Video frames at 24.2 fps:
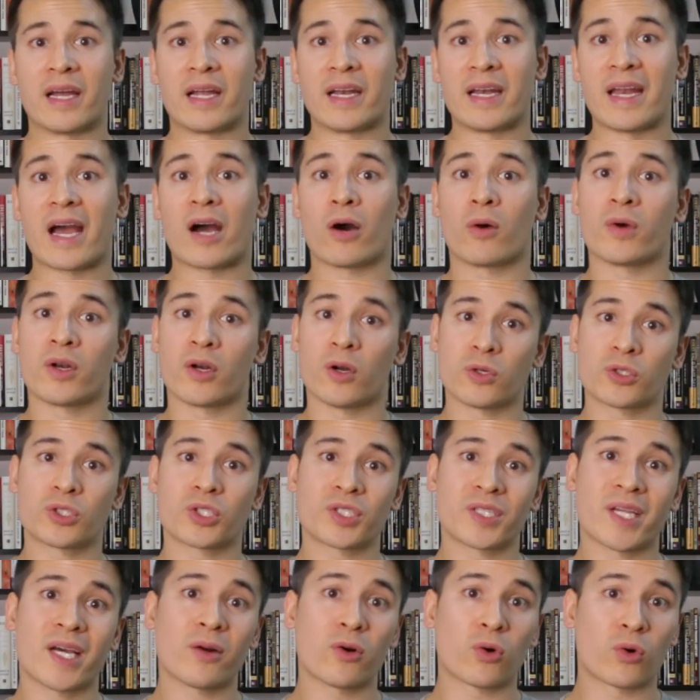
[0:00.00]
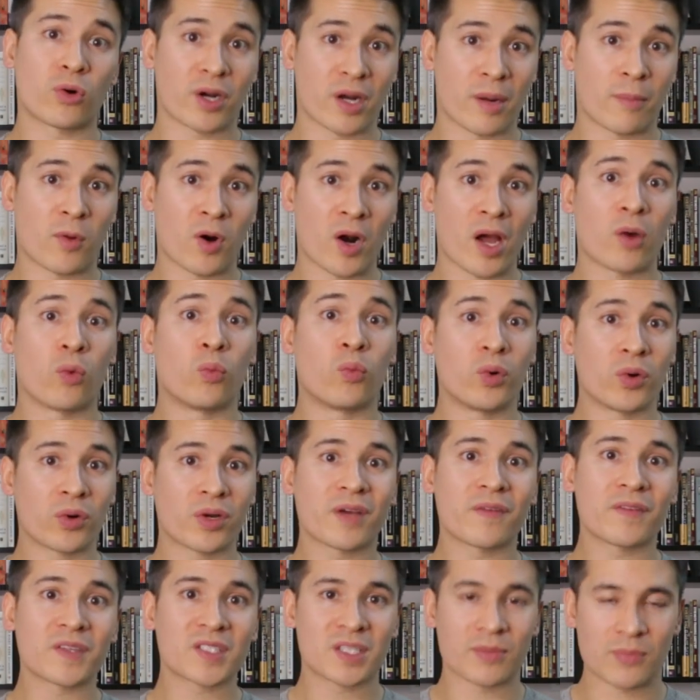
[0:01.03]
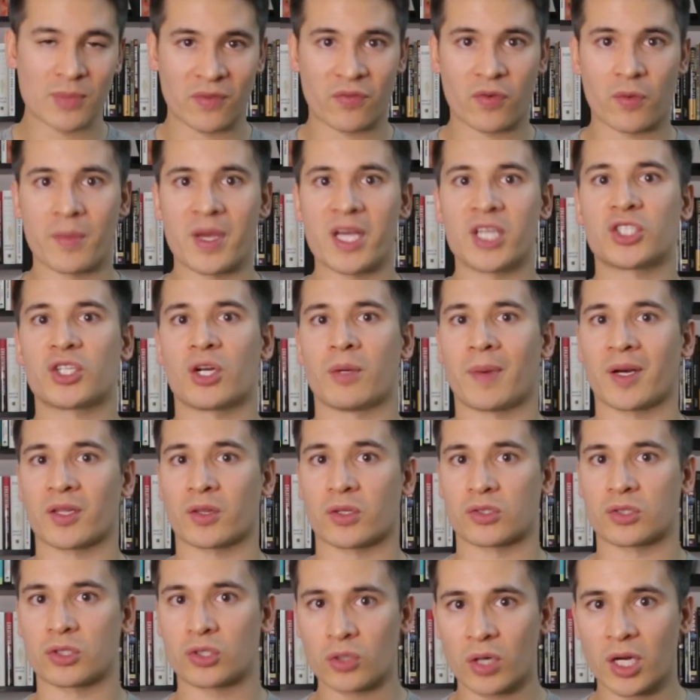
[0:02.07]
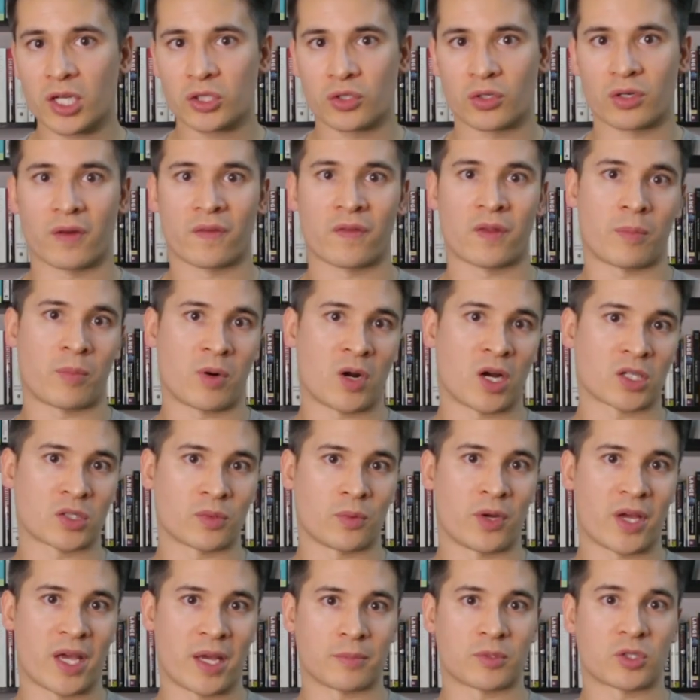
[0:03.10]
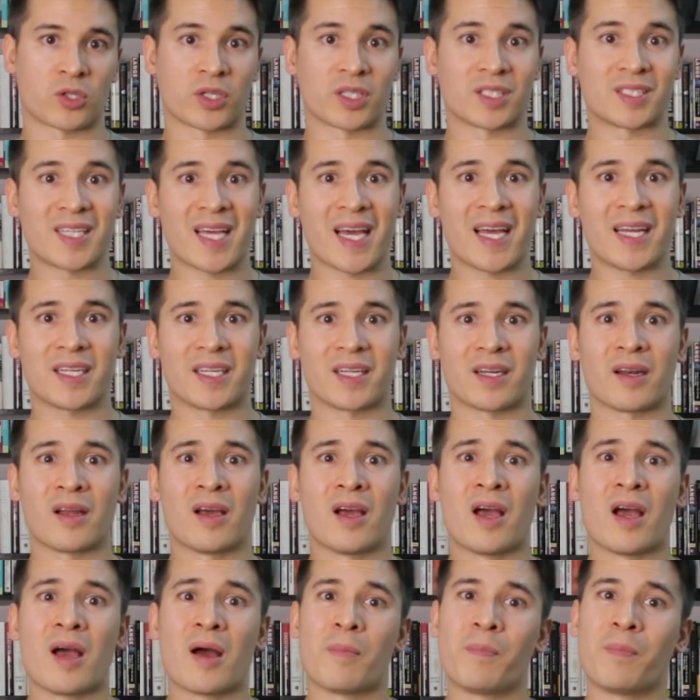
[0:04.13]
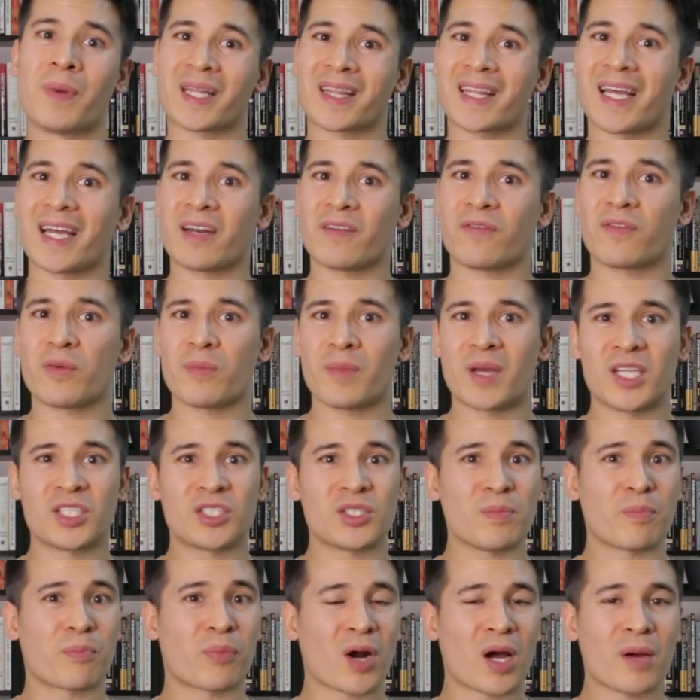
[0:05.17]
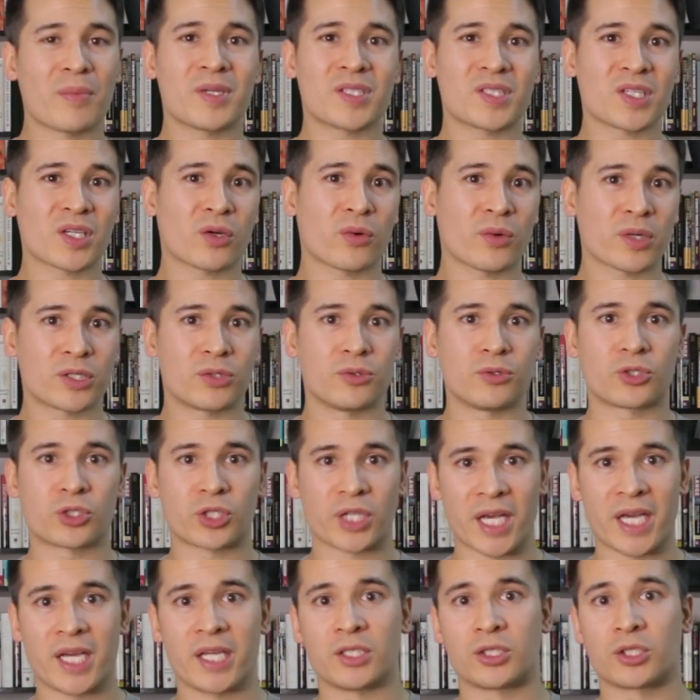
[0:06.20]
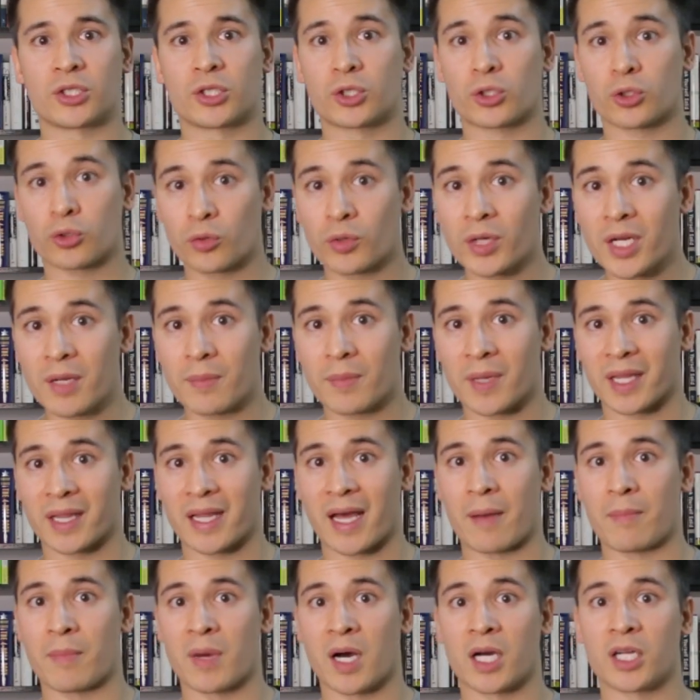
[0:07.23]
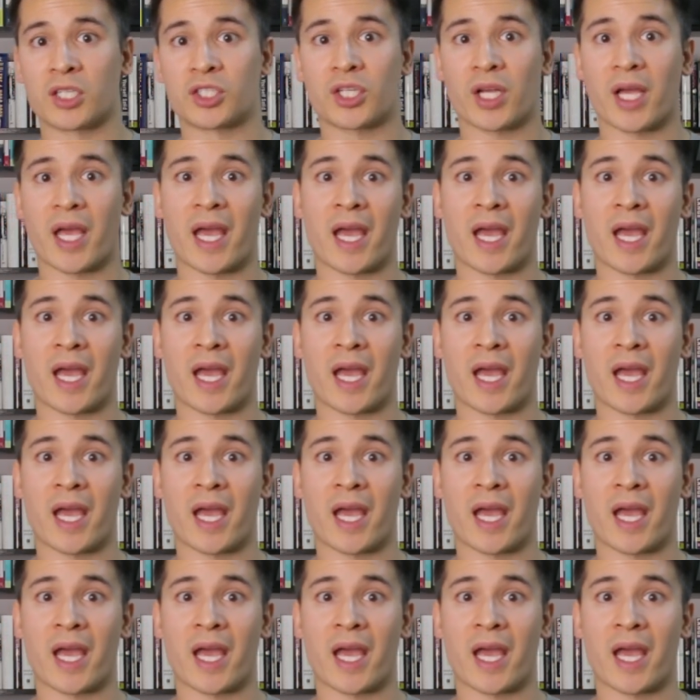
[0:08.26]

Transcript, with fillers: Now, an ultrasound or an M R I will give us some information about the structure of the proximal hamstring tendon, but that information probably isn't going to change treatment that much.